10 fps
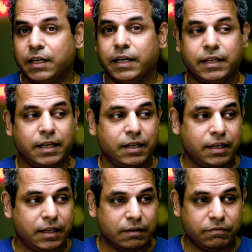It
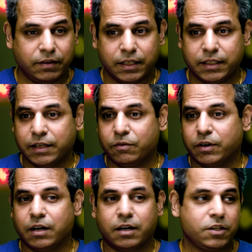can definitely,
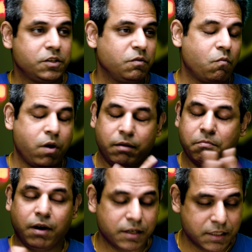regardless of where
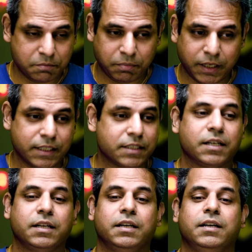Mars is placed,
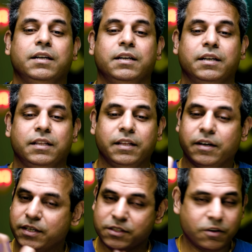
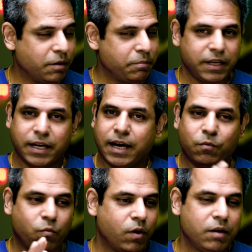there is going to be
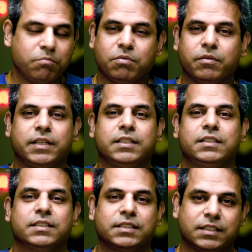at one
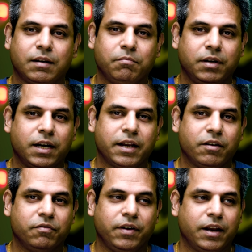point some
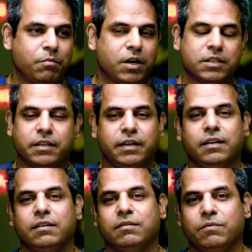kind of animosity
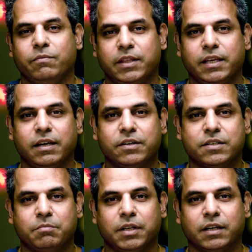with the elder
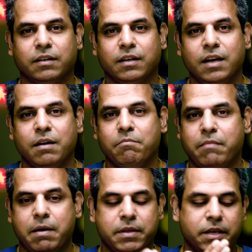sibling.
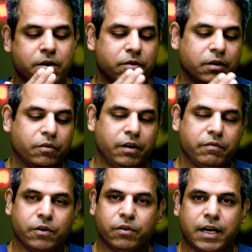Maybe they don't agree
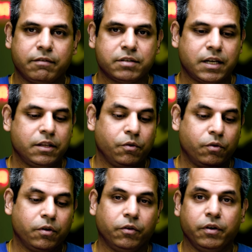with your lifestyle. You
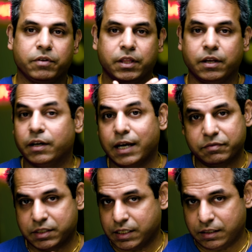don't agree with their
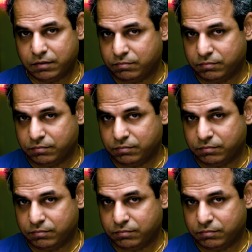lifestyle.